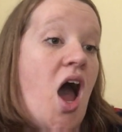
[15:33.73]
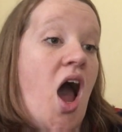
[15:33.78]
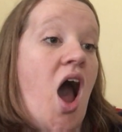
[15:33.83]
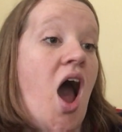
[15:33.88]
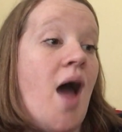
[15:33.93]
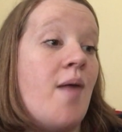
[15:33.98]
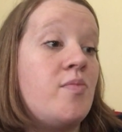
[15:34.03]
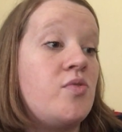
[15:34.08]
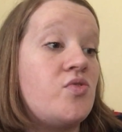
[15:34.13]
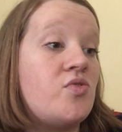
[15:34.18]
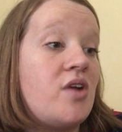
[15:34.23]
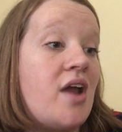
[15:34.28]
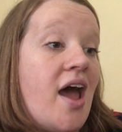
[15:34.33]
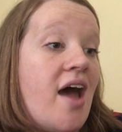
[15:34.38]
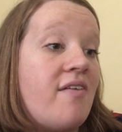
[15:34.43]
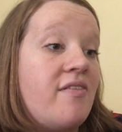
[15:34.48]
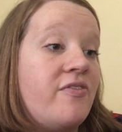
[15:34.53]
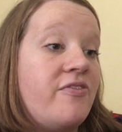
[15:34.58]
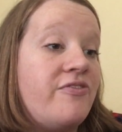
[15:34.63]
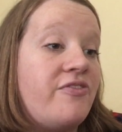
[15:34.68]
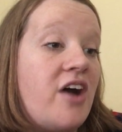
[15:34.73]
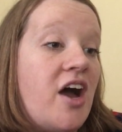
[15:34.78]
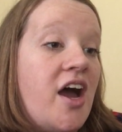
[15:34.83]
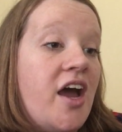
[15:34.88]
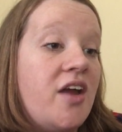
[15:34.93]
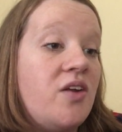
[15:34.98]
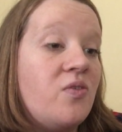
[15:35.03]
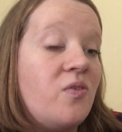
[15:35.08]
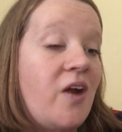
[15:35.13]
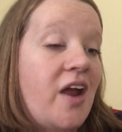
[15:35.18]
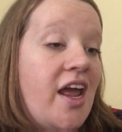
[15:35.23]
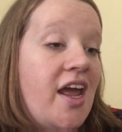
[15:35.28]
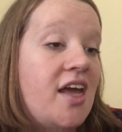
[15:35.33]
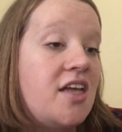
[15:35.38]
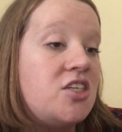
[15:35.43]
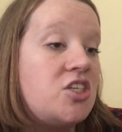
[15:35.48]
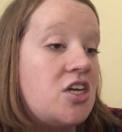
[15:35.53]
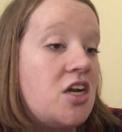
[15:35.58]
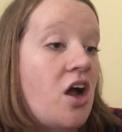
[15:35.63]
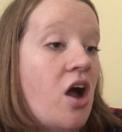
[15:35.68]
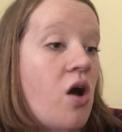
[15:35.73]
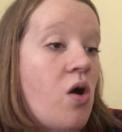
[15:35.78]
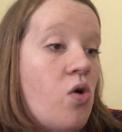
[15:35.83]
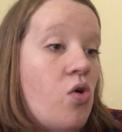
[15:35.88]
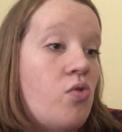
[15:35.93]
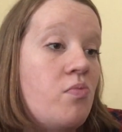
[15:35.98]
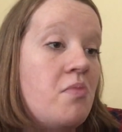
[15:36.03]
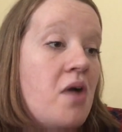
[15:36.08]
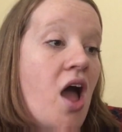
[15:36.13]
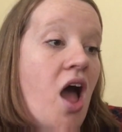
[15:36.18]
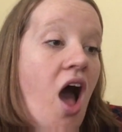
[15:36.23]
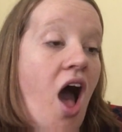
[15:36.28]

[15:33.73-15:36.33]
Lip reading: I'm going to have a fine ranch and a home.